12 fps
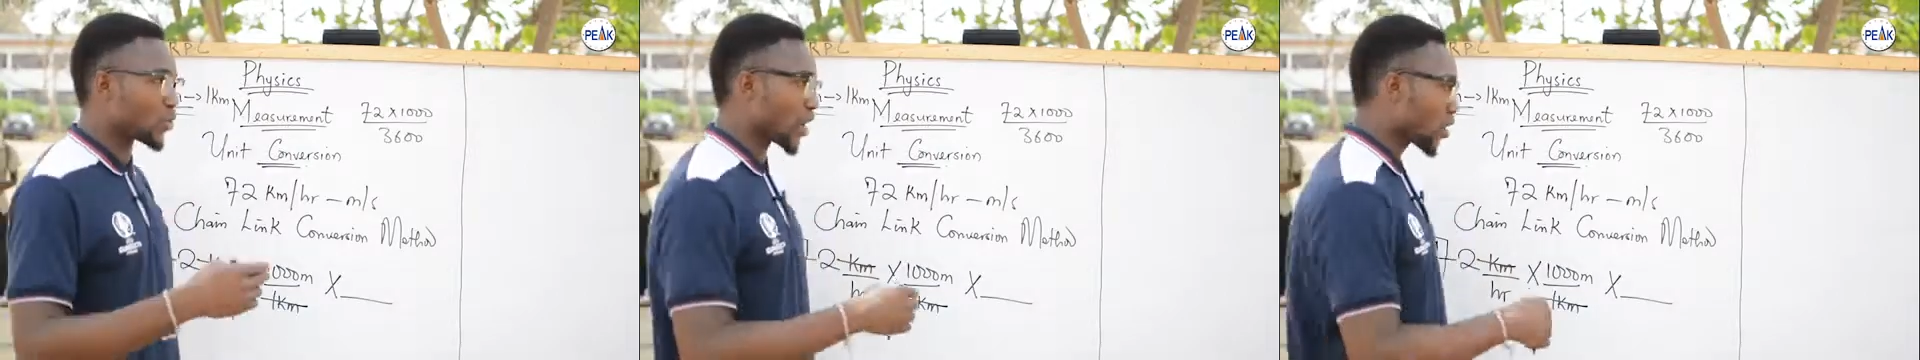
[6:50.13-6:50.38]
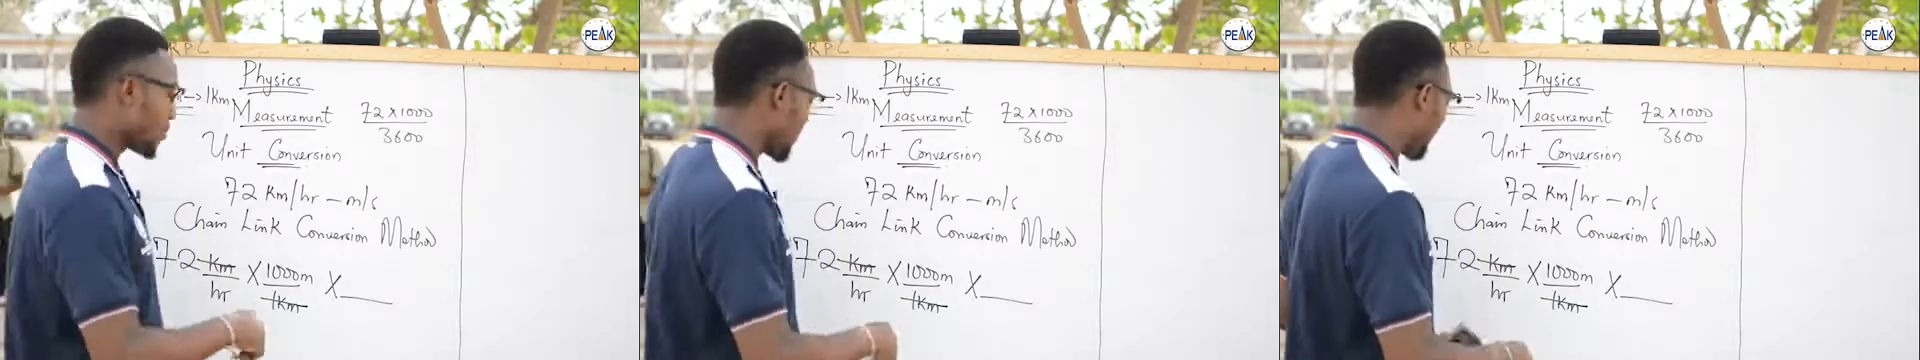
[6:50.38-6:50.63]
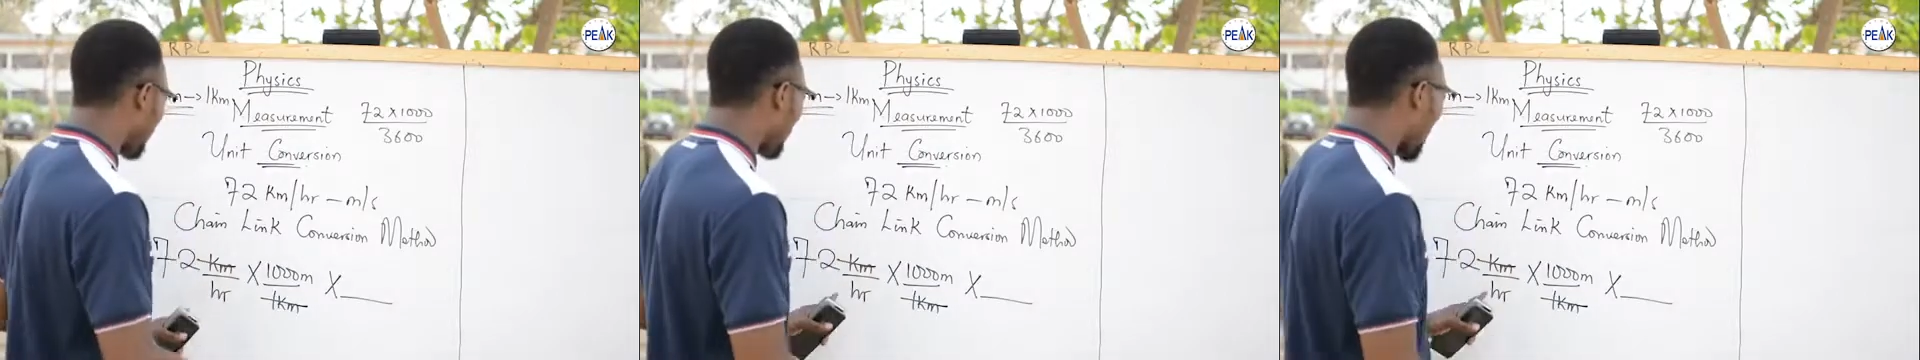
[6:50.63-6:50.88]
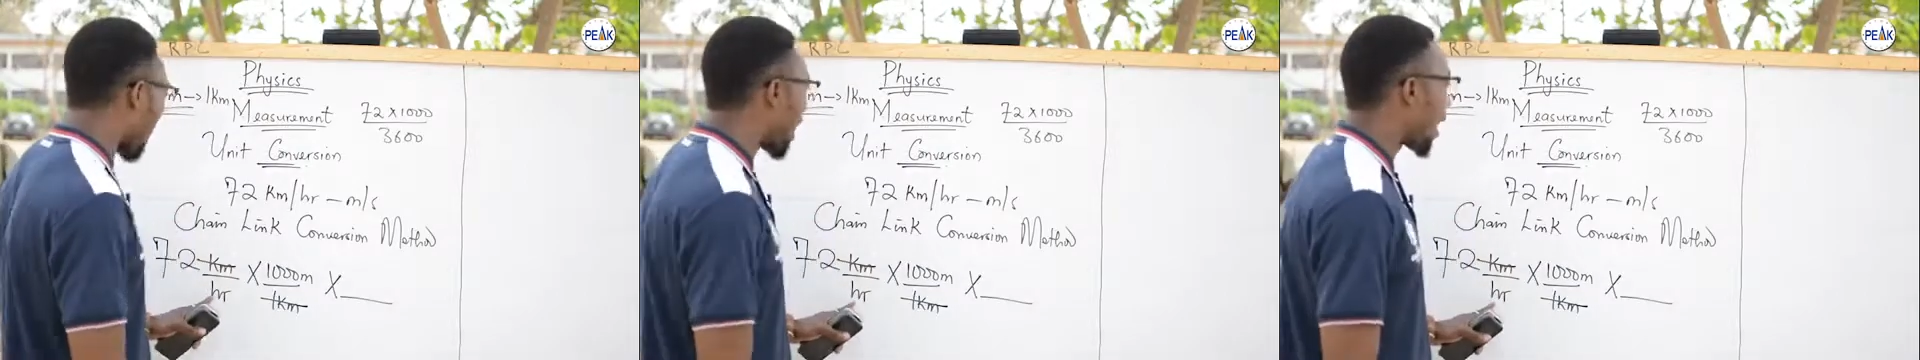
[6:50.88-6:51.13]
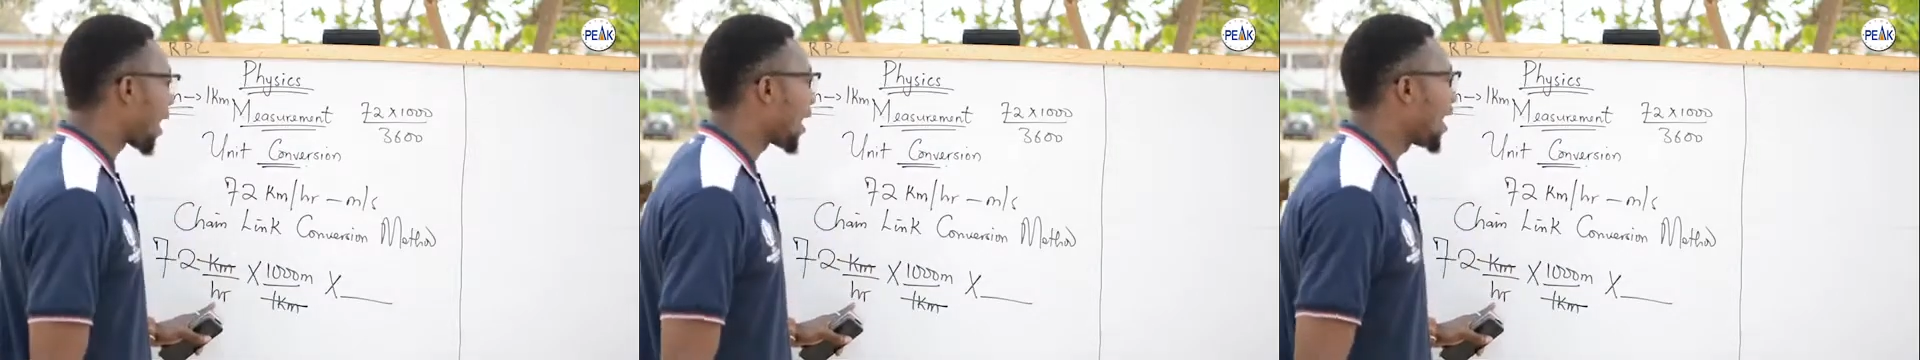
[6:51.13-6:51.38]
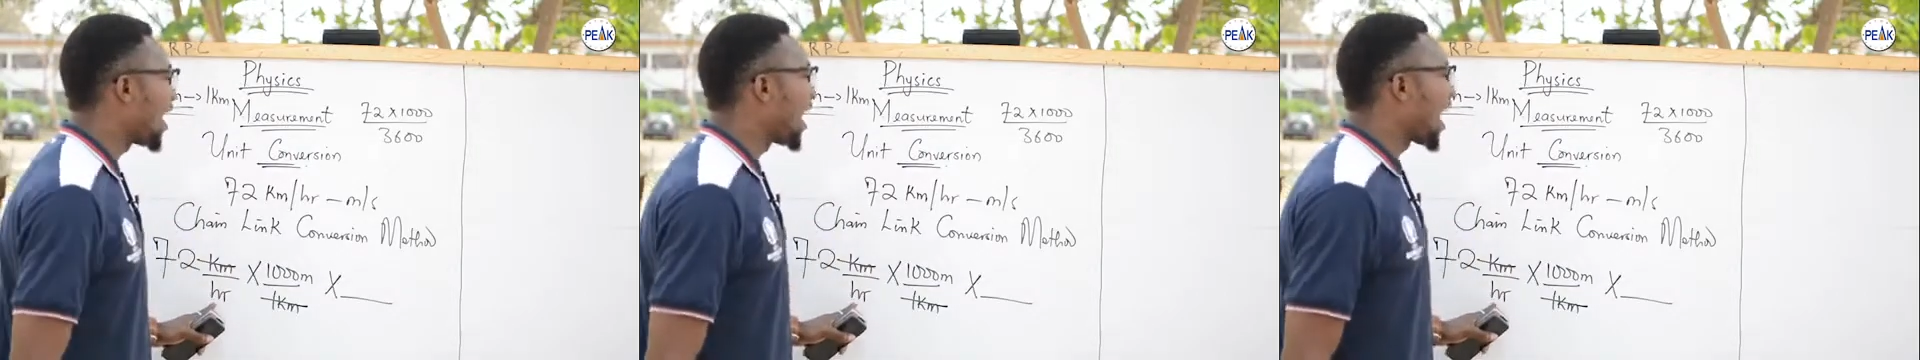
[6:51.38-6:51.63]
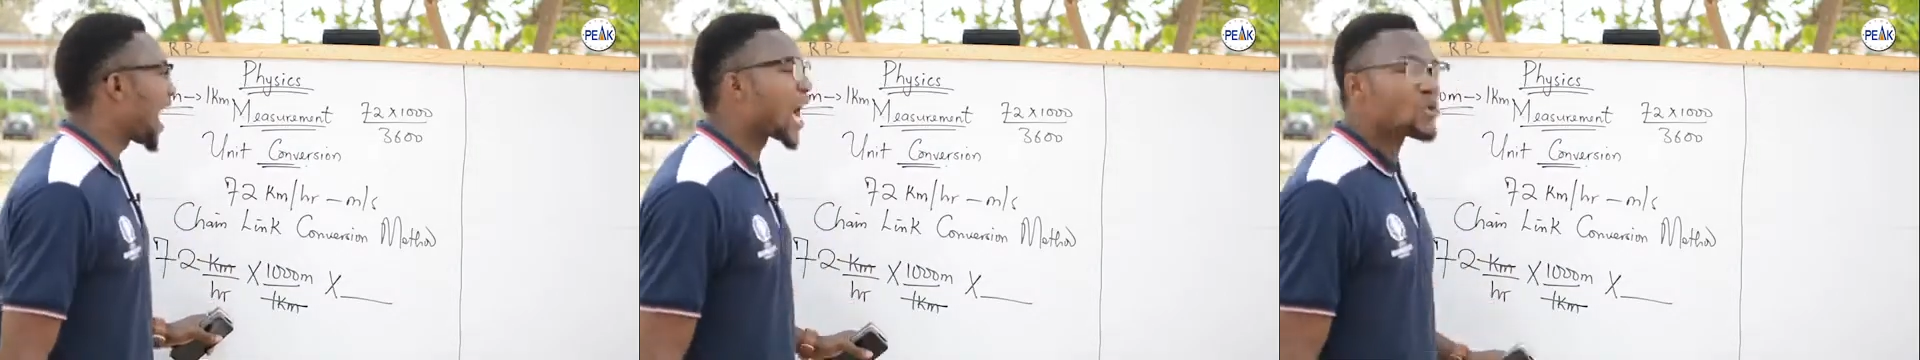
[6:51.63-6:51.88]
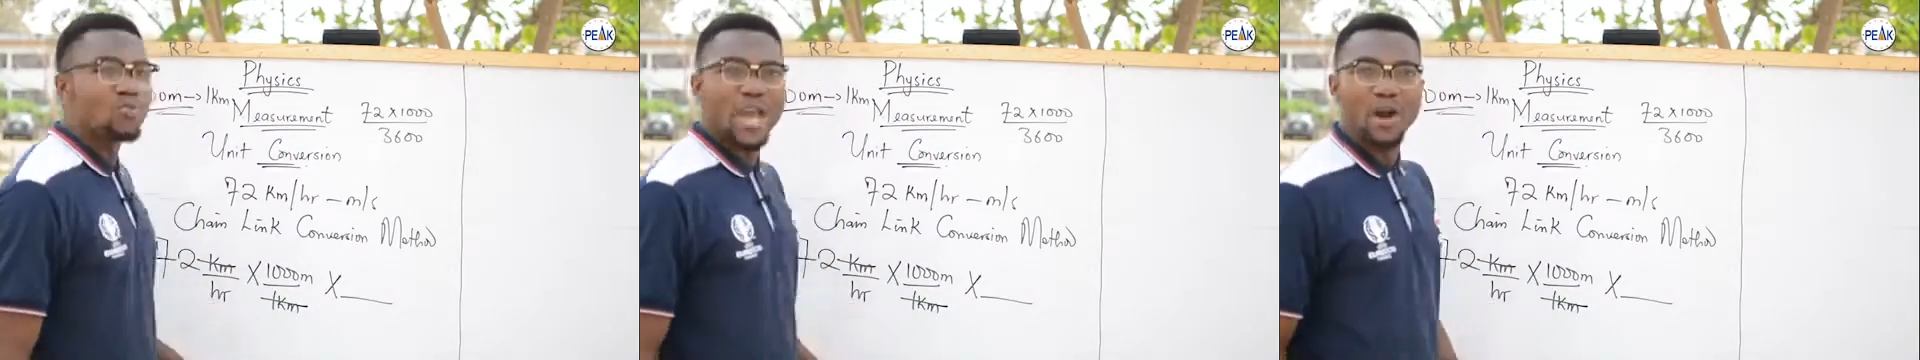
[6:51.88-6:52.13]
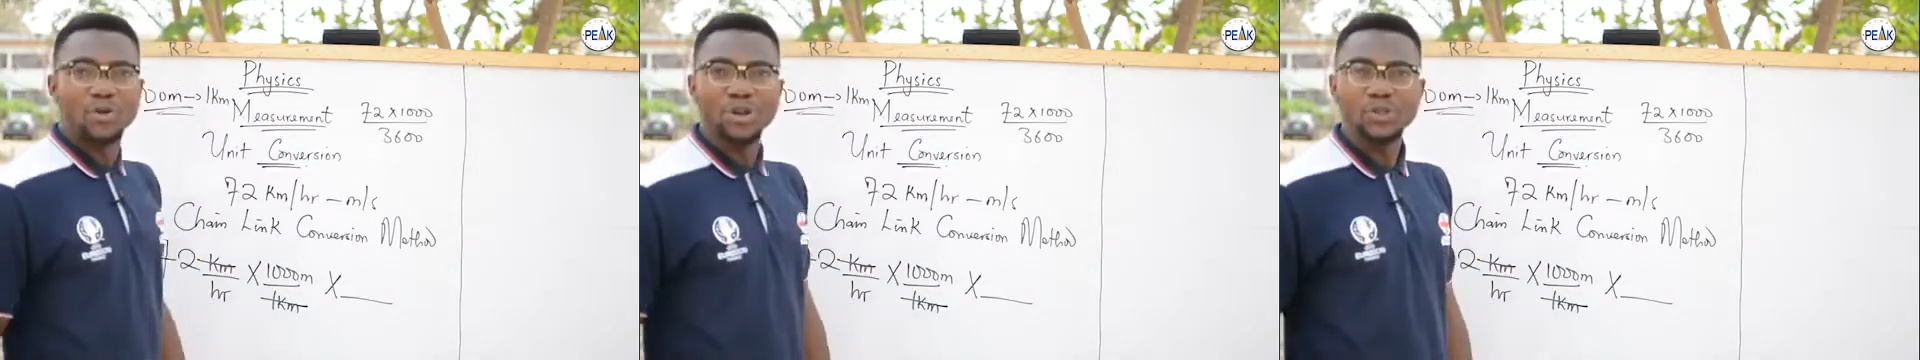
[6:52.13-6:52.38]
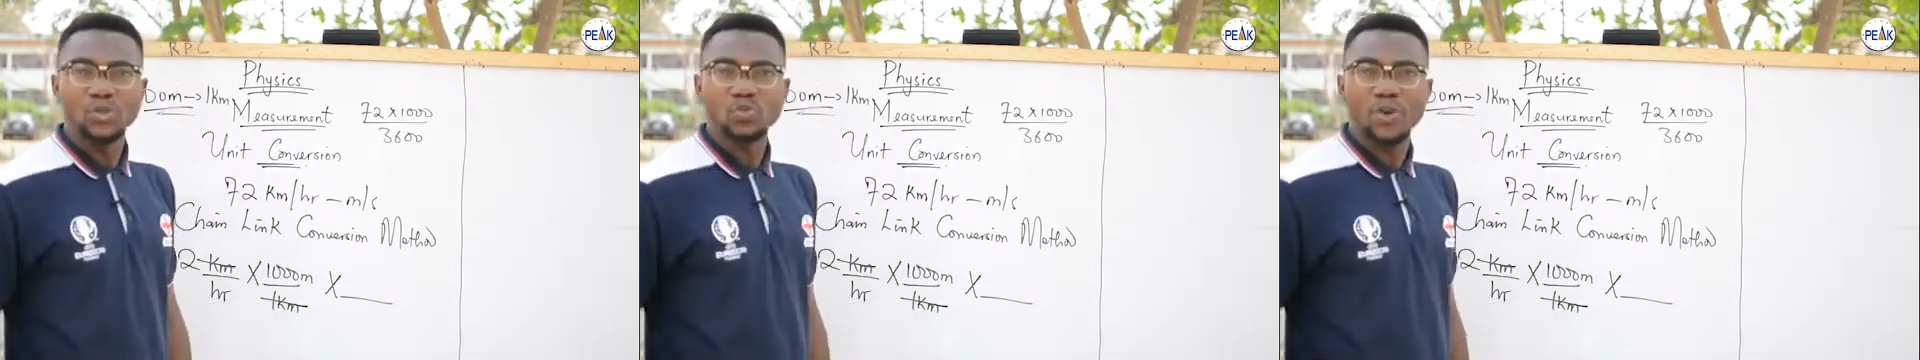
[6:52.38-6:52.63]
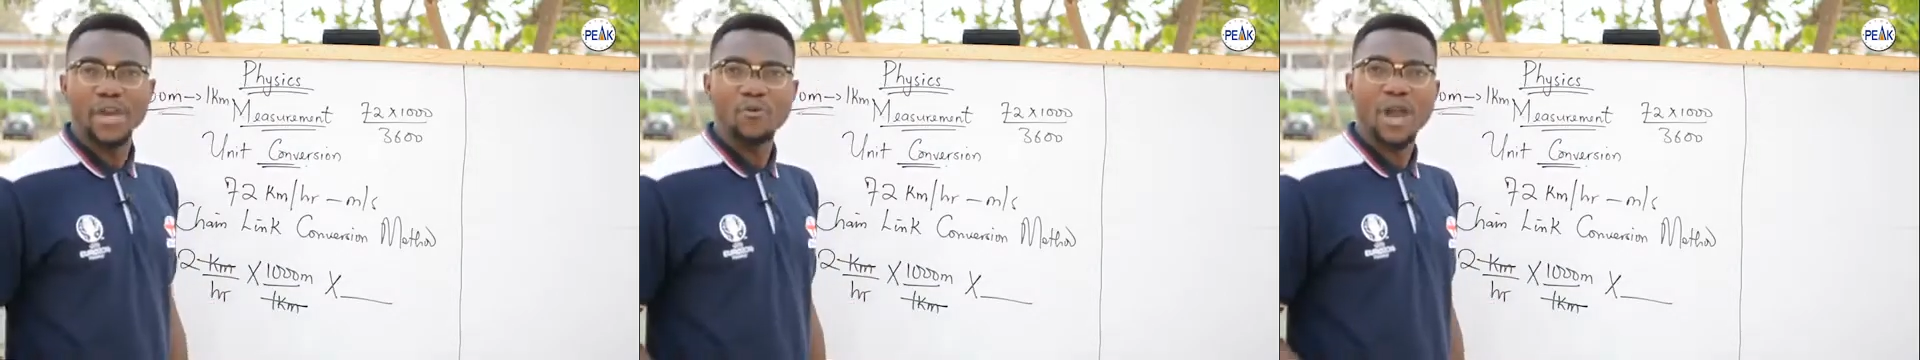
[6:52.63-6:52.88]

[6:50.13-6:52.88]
we are coming from hour and we are going to where?